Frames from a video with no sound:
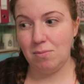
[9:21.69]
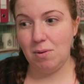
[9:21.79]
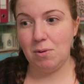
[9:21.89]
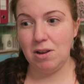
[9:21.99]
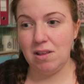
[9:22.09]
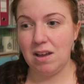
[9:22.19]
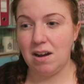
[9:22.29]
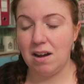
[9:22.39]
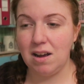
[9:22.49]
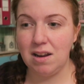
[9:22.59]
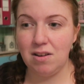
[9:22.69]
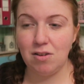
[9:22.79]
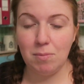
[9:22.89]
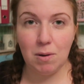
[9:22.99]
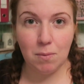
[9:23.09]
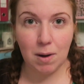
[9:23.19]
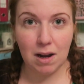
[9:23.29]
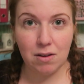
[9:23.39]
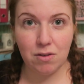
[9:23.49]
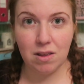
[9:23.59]
we were in the car, and it took me a
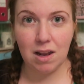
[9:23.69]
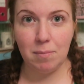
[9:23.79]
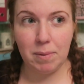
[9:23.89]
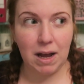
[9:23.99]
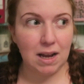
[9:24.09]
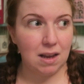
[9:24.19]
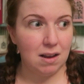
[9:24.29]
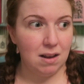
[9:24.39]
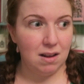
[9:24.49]
while to get back.